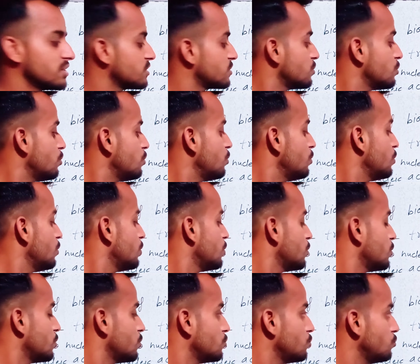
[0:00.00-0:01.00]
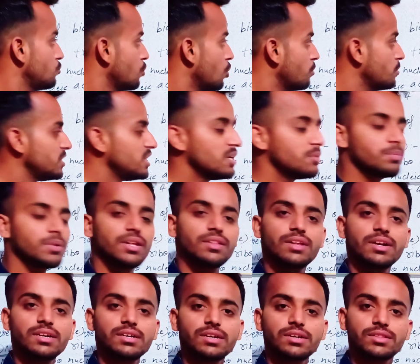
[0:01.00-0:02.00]
So dominant
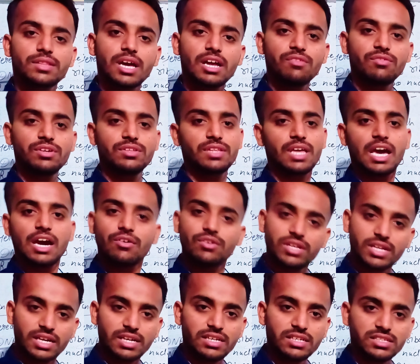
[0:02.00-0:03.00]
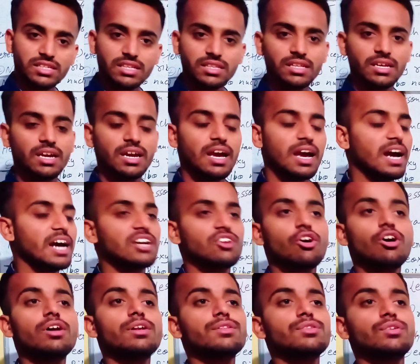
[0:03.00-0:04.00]
present itself in every condition and
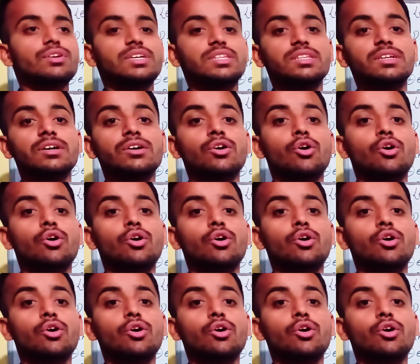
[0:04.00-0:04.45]
also in